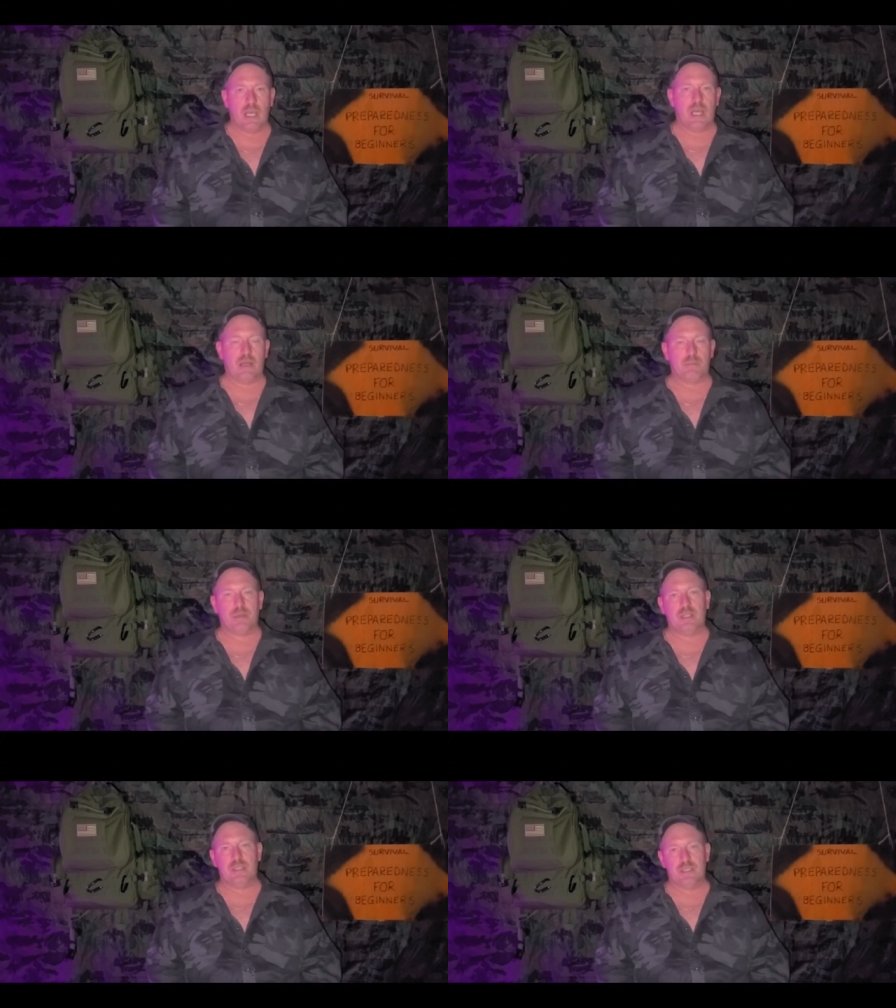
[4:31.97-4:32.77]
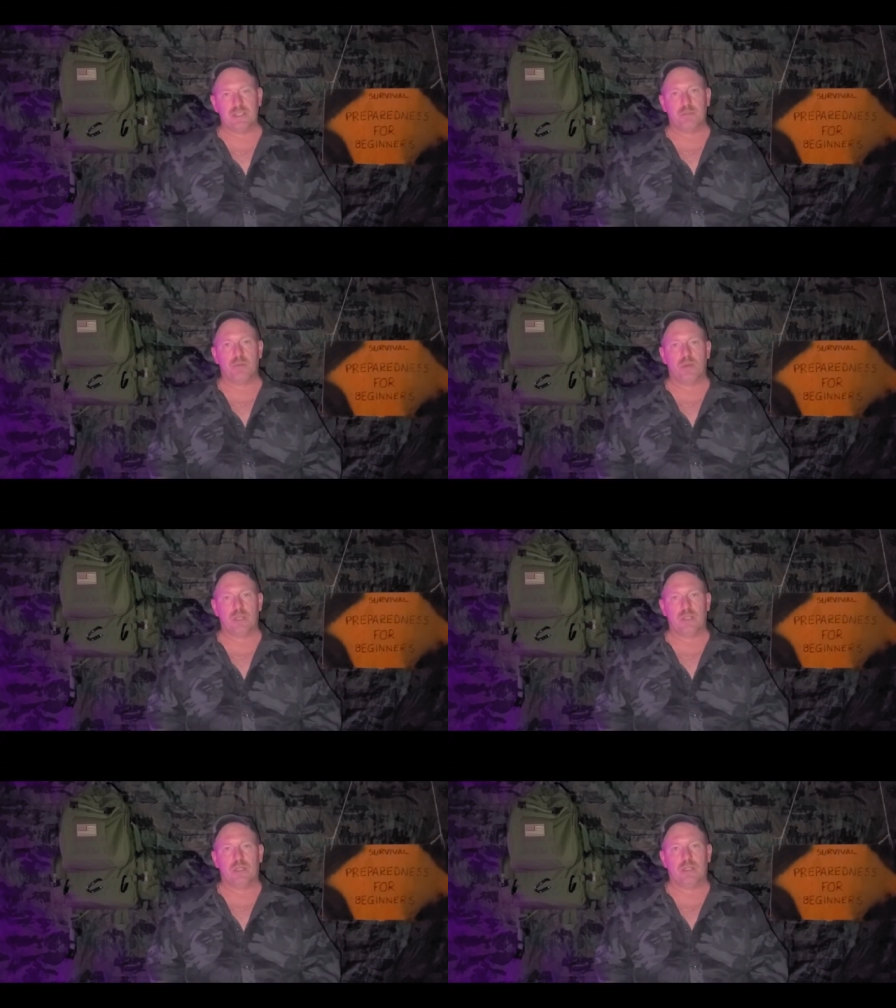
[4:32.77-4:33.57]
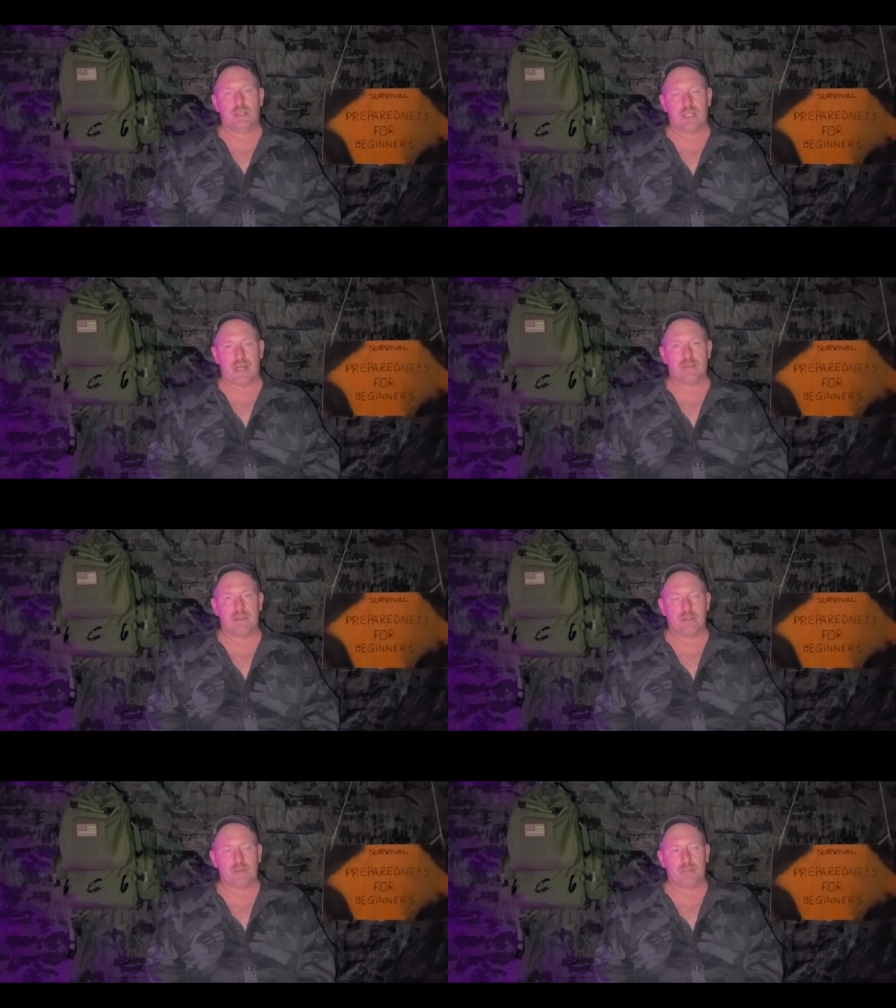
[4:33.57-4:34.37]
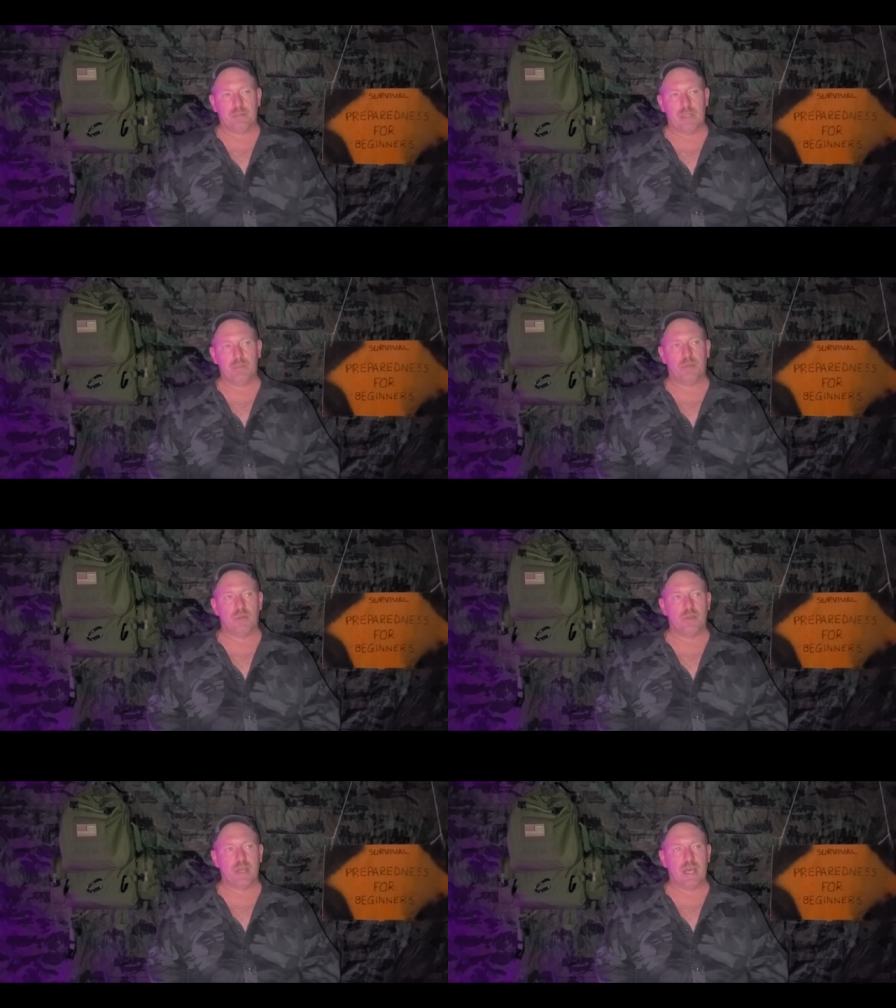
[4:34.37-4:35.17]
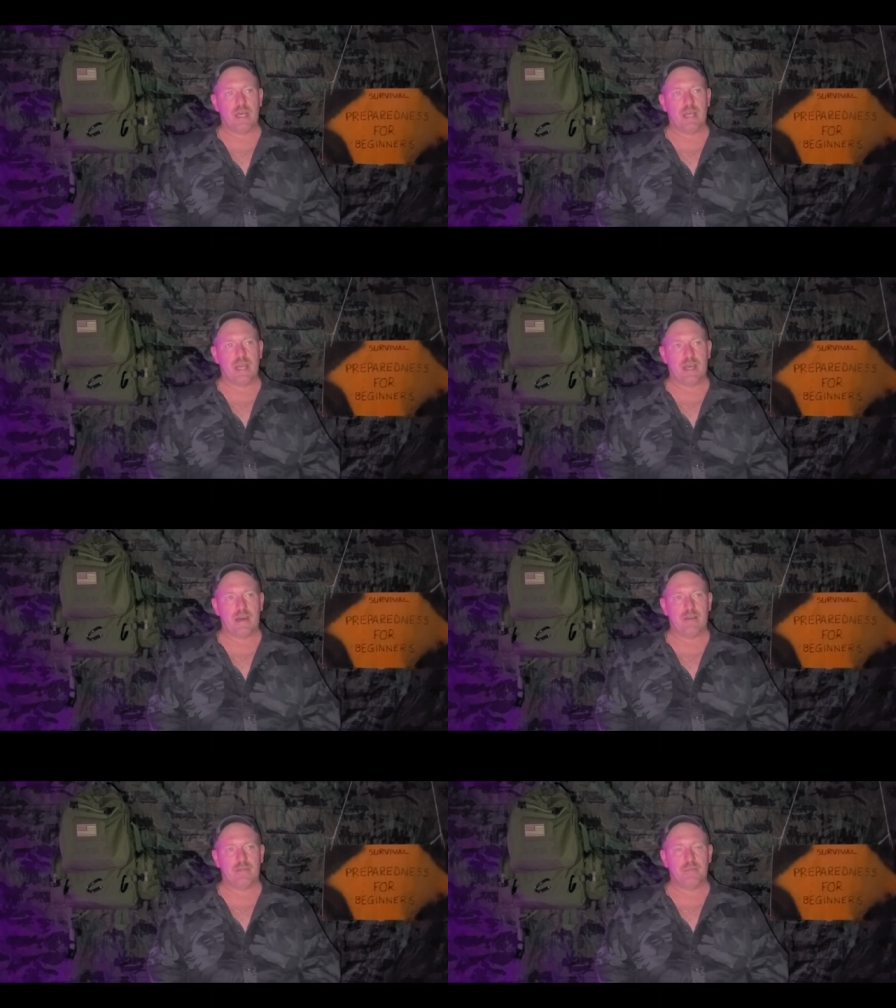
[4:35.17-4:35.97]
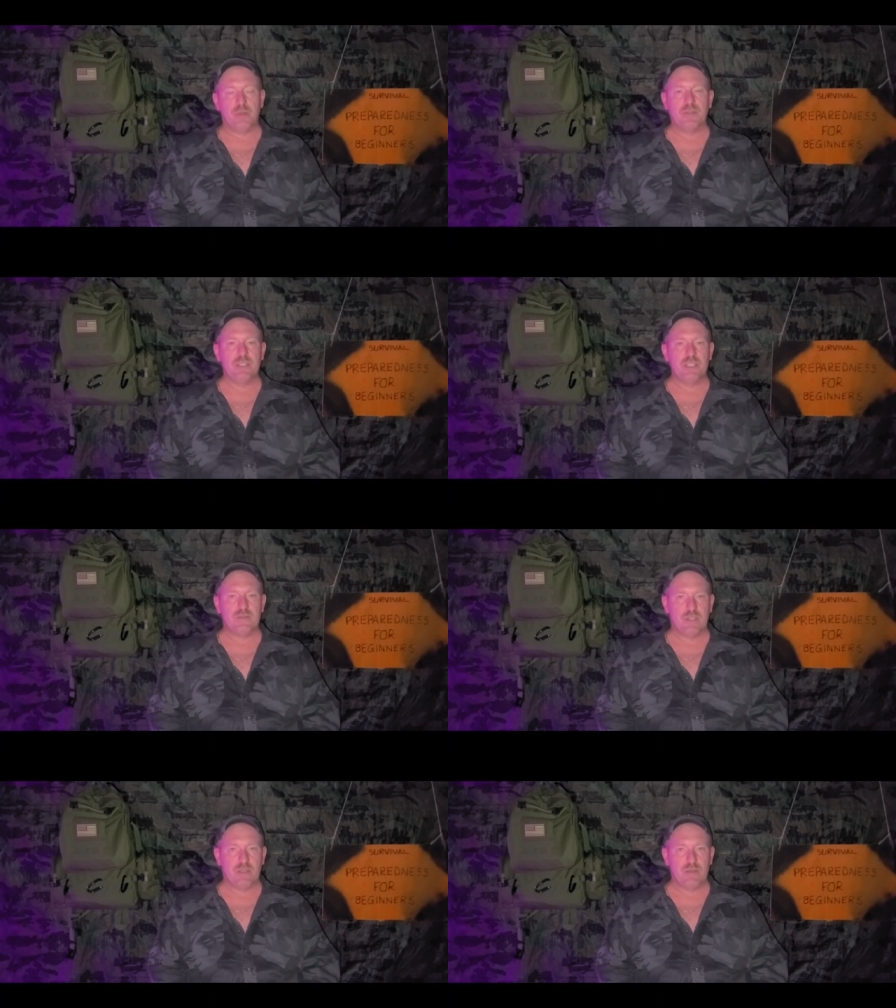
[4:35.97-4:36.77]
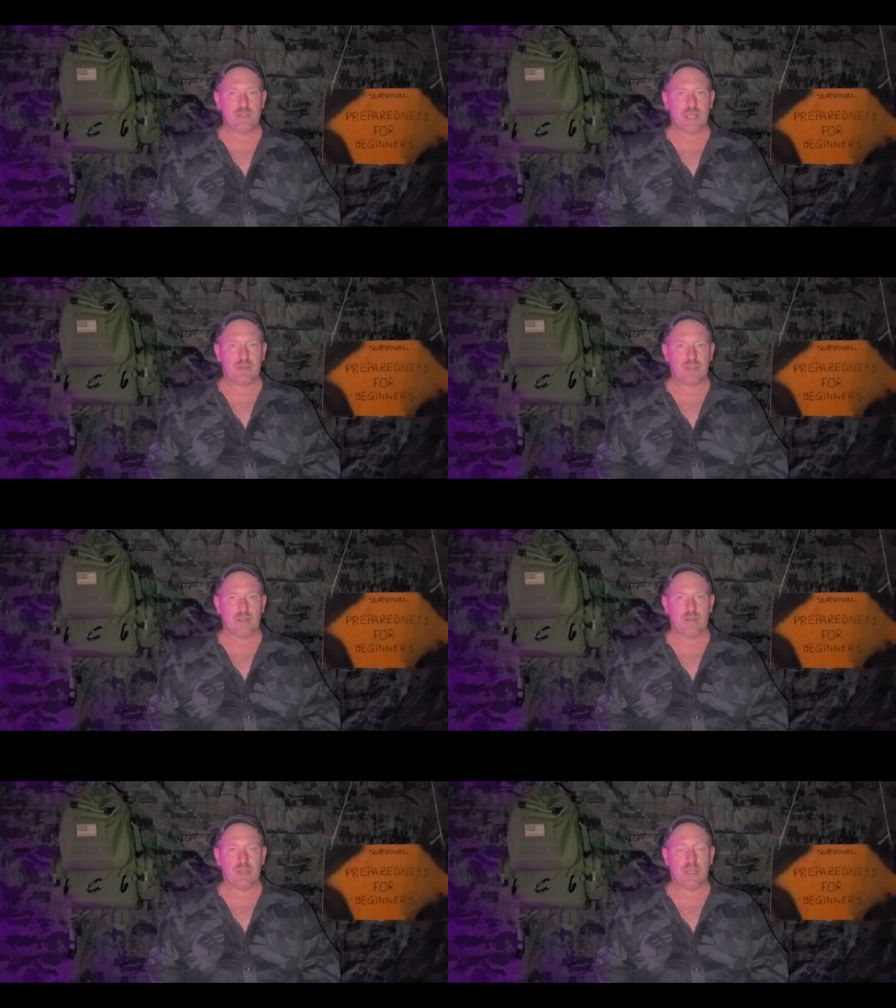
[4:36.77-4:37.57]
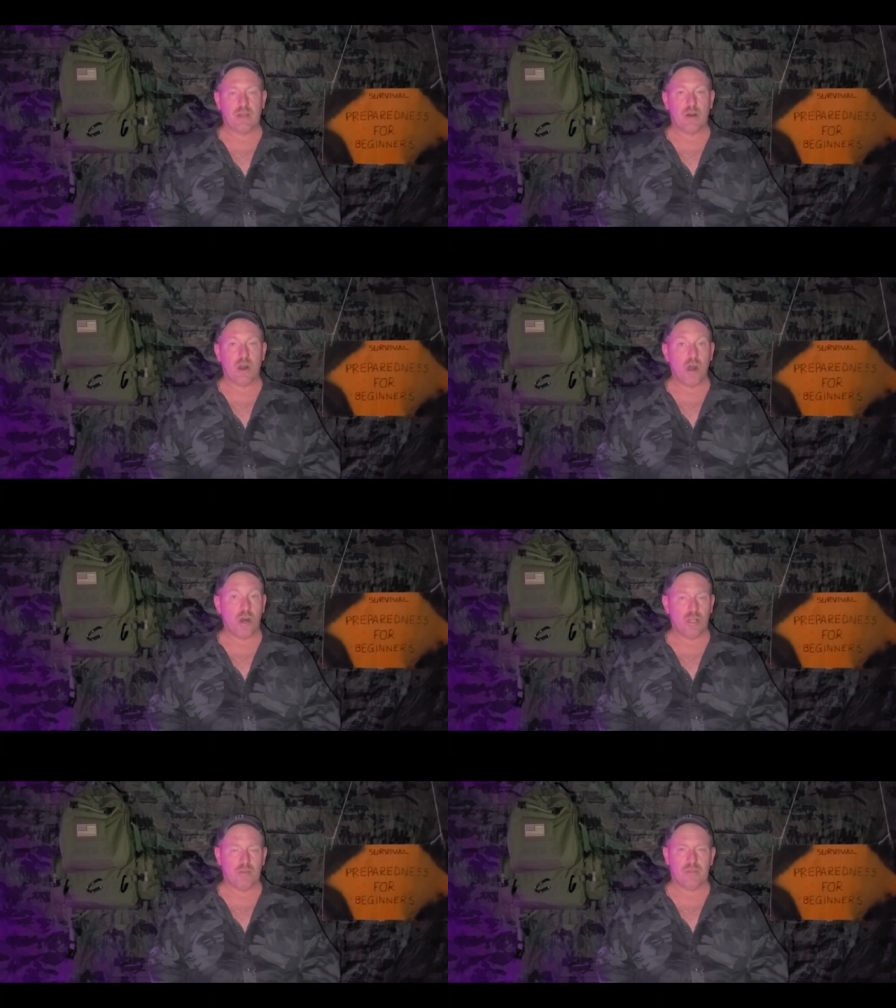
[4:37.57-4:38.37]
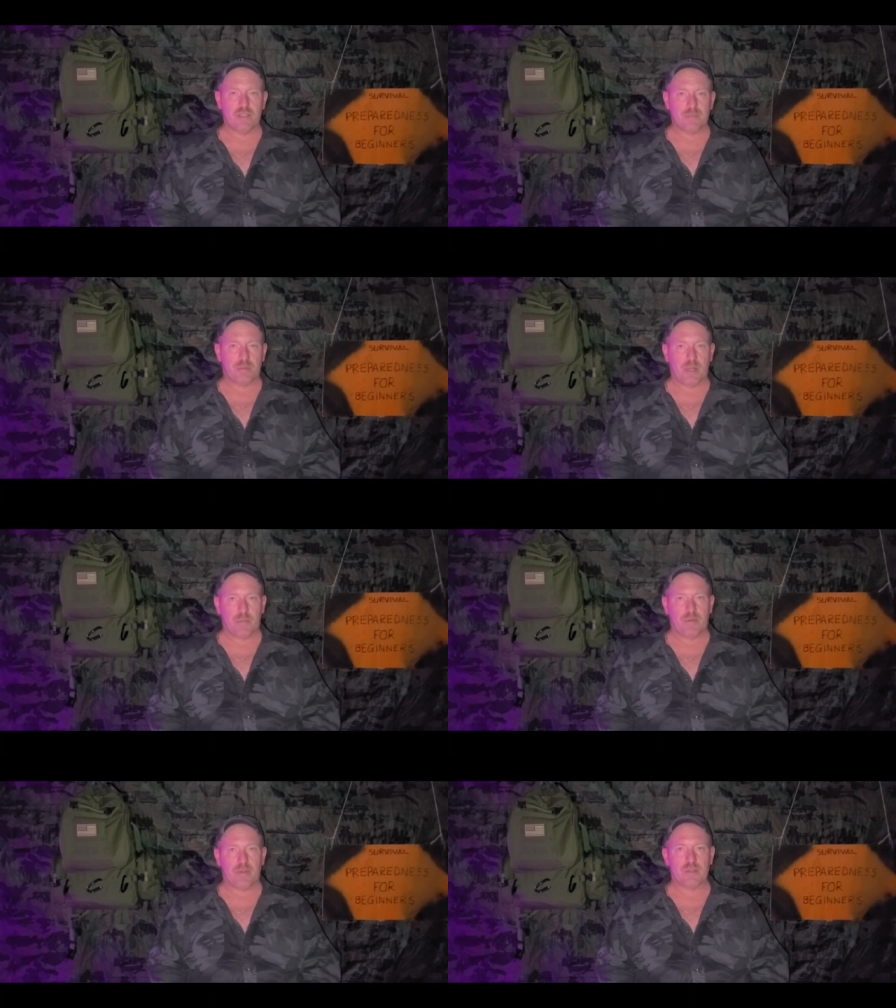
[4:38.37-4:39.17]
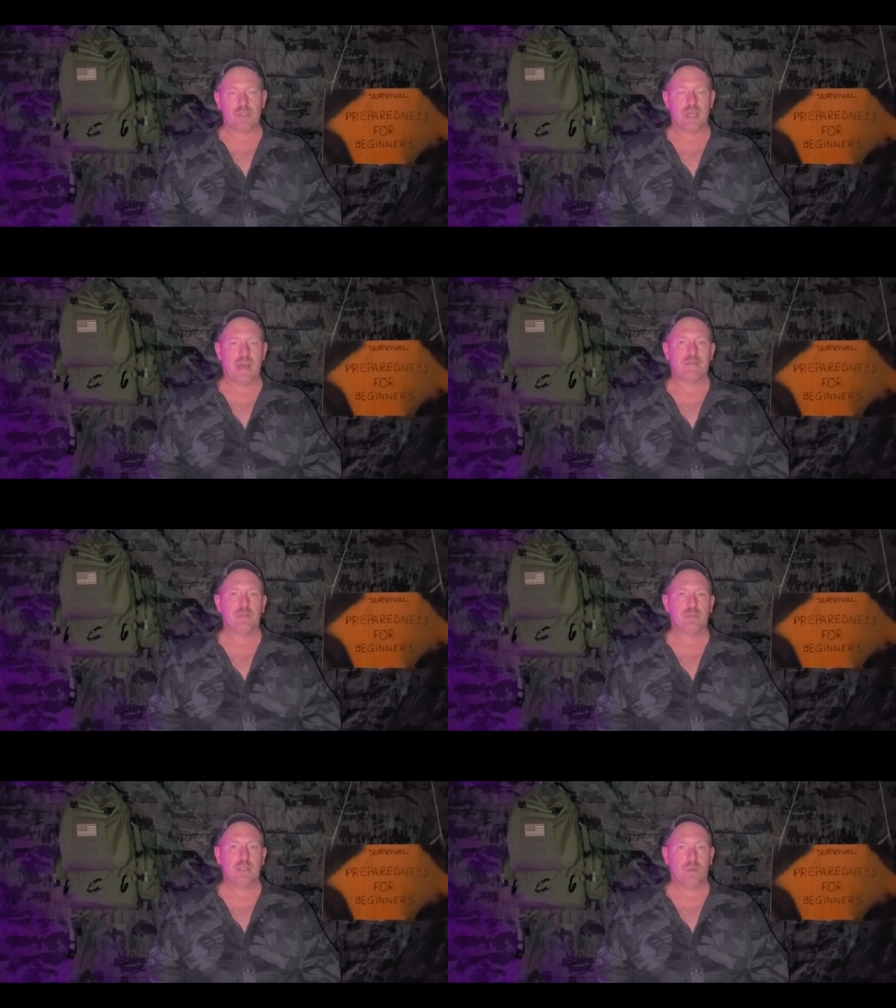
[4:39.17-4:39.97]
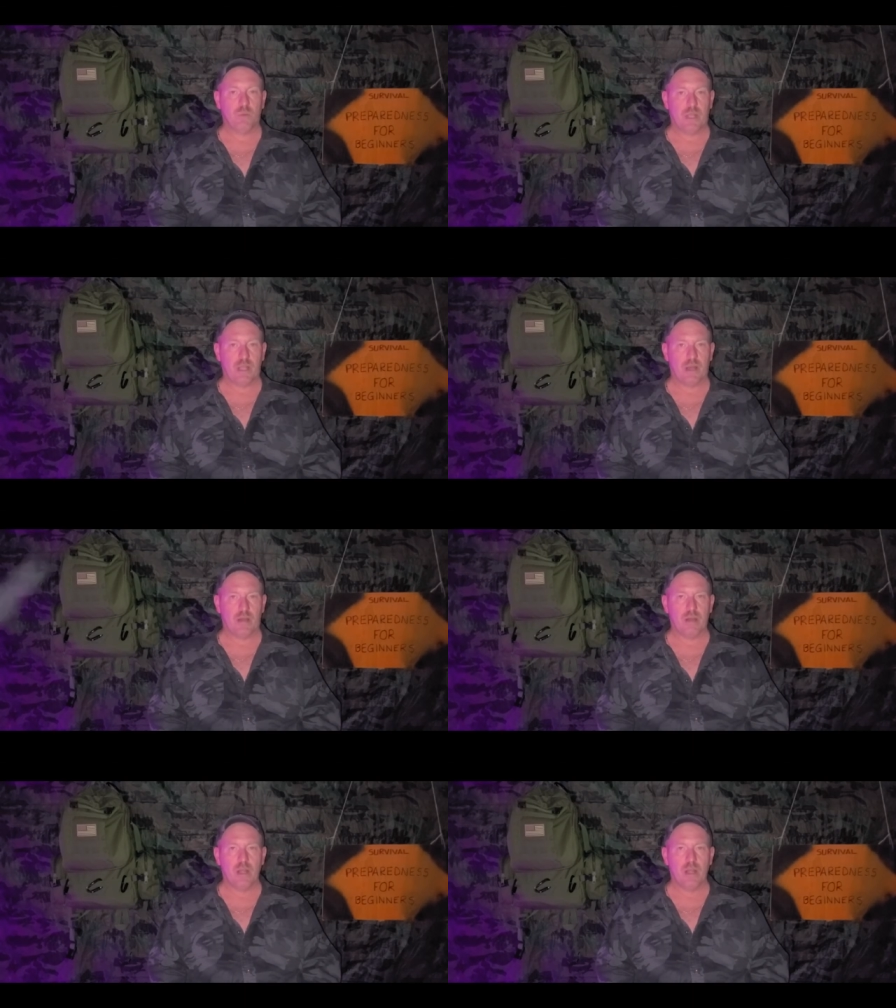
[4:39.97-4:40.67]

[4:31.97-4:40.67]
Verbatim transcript: And I'm pretty disappointed in a lot of the people that have put these videos out there that all of us preppers have to be aware,